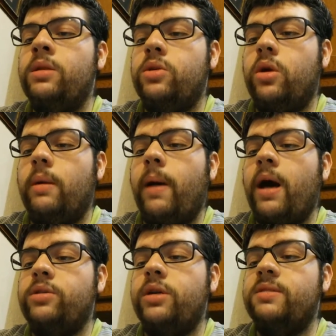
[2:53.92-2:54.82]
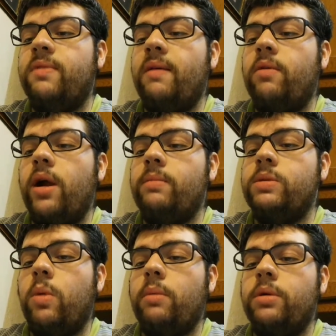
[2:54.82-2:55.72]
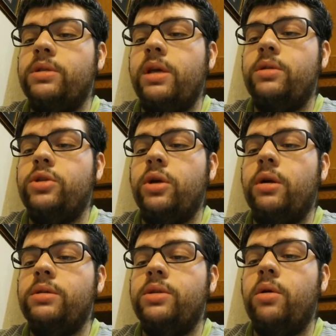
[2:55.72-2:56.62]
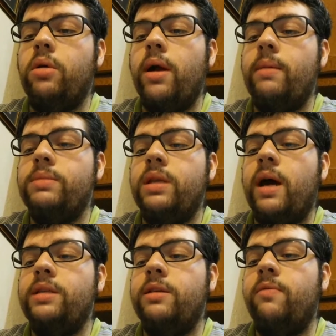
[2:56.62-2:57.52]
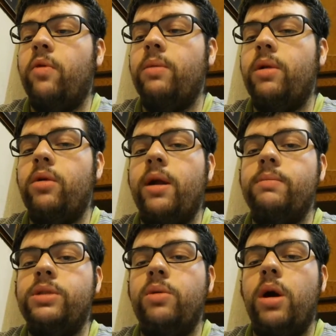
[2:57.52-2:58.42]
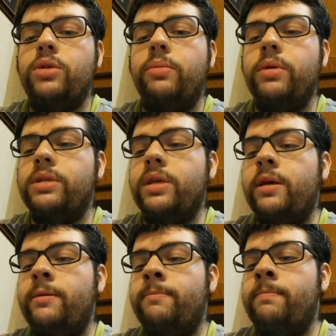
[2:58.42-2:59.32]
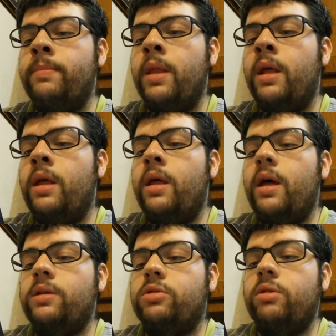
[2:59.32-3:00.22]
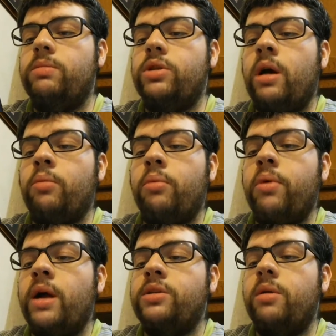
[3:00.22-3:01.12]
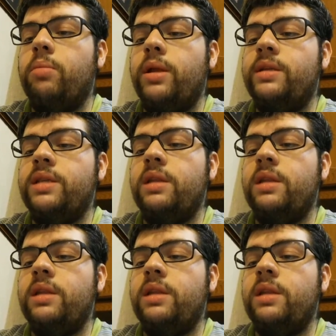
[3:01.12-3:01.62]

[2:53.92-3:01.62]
Total carbohydrates 5 grams, 1%. Sugar 0 grams, niacin 40 milligrams to 100%. Extreme Shock proprietary blend is